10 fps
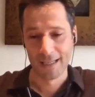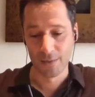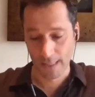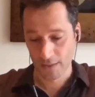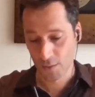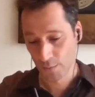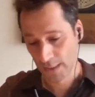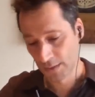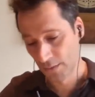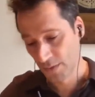So again, so we'd
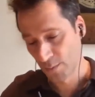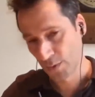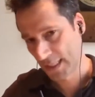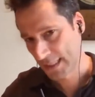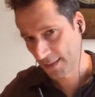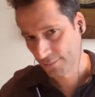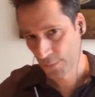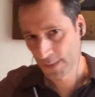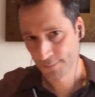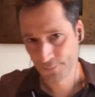like to do some more testing,
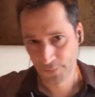right?